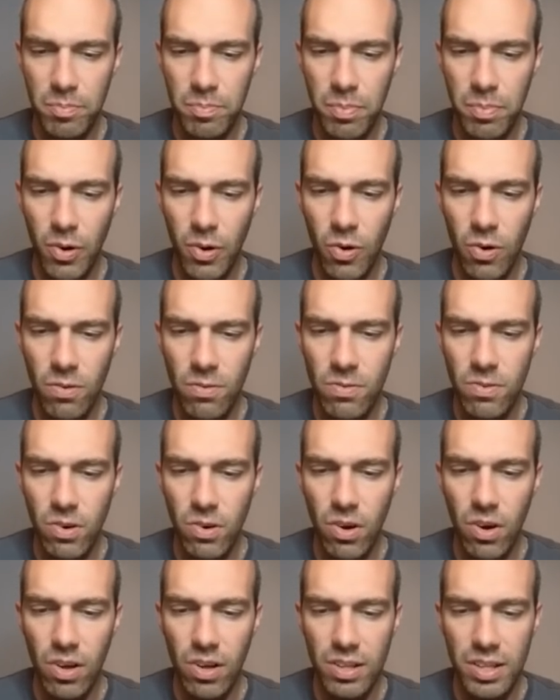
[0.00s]

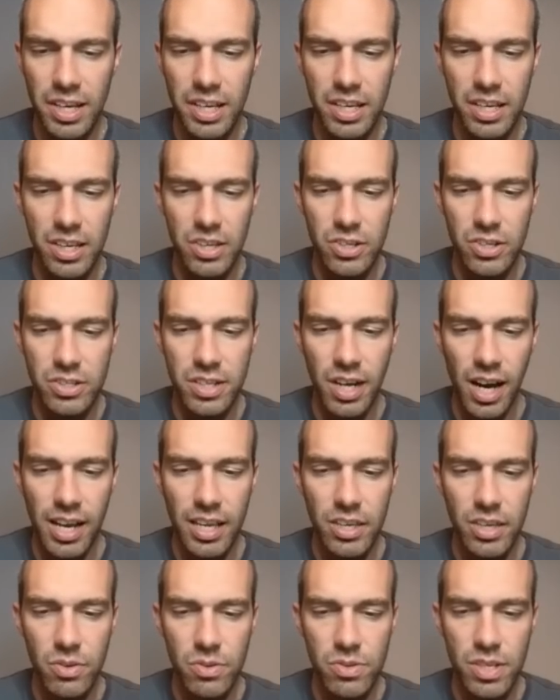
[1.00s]
overall, like you're
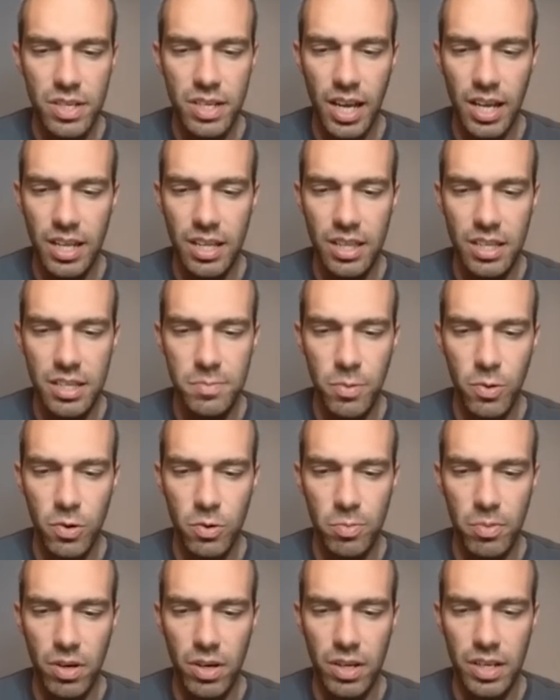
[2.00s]
not using any of these
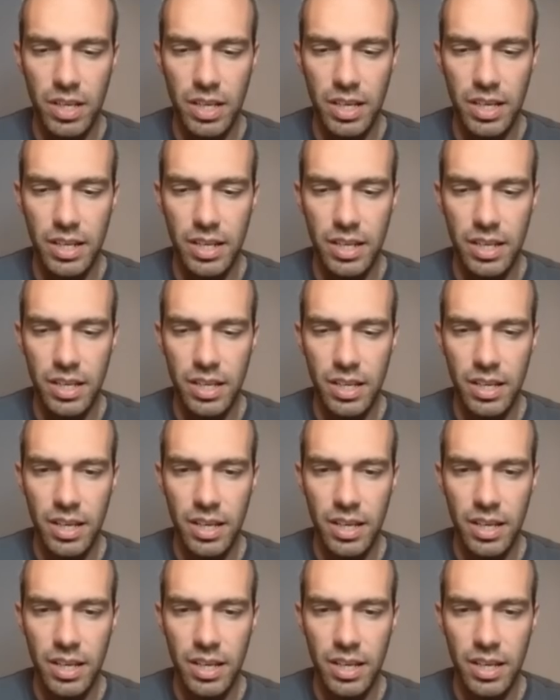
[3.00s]
Pokemon in